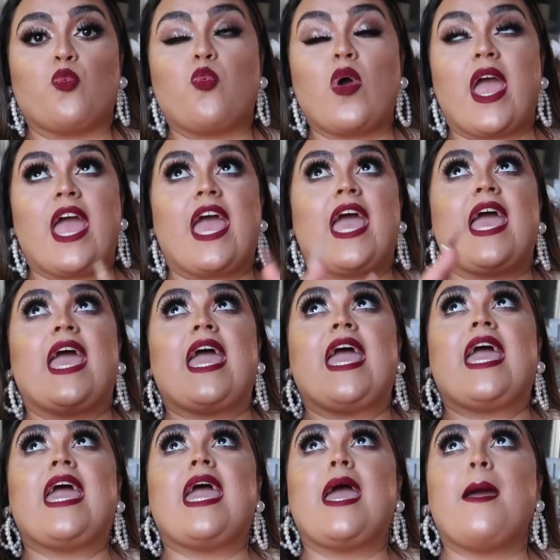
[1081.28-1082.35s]

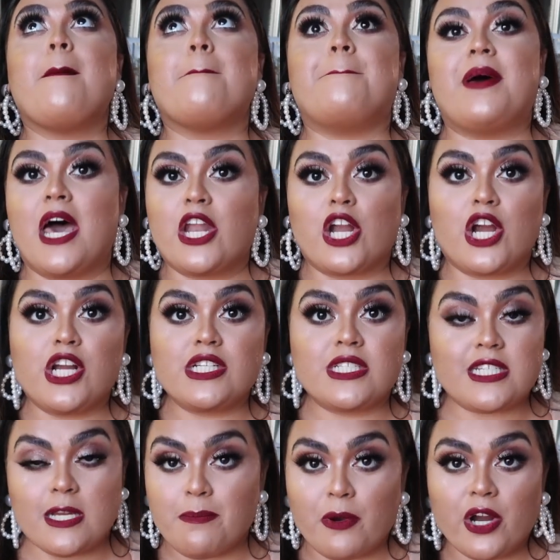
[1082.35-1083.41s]
way better,
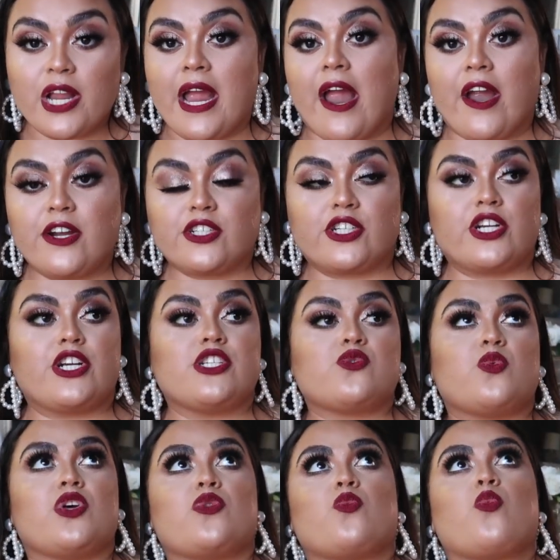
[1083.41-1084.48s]
deeper
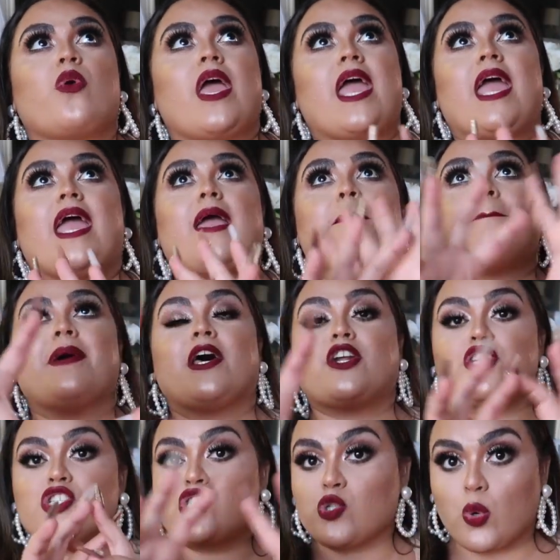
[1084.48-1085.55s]
characters, with way
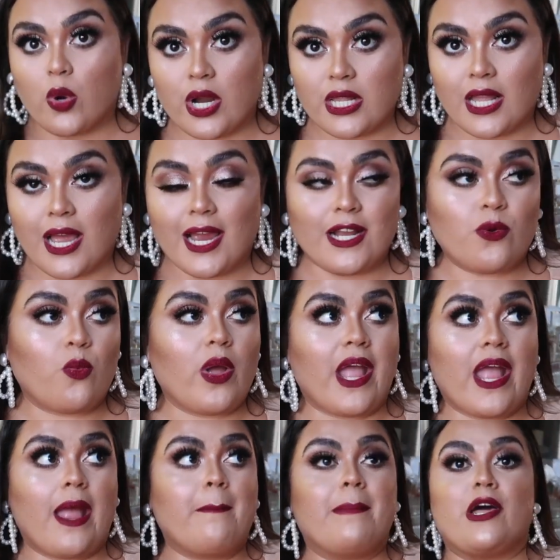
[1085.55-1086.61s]
better storyline,
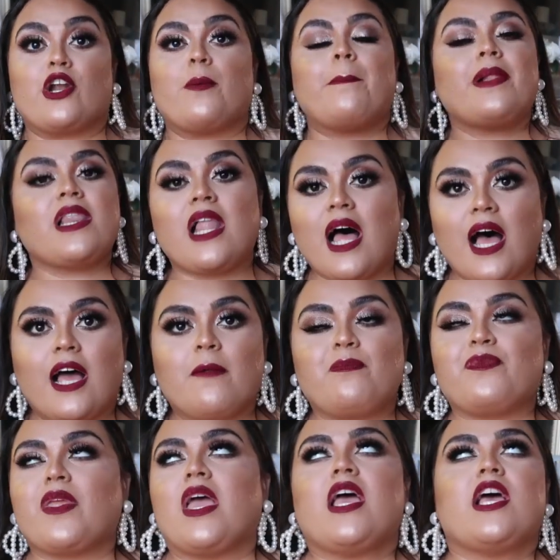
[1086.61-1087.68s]
way better plot,
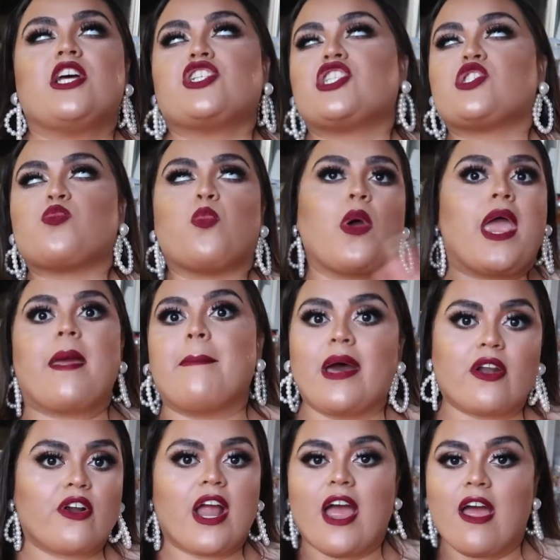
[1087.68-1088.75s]
just way better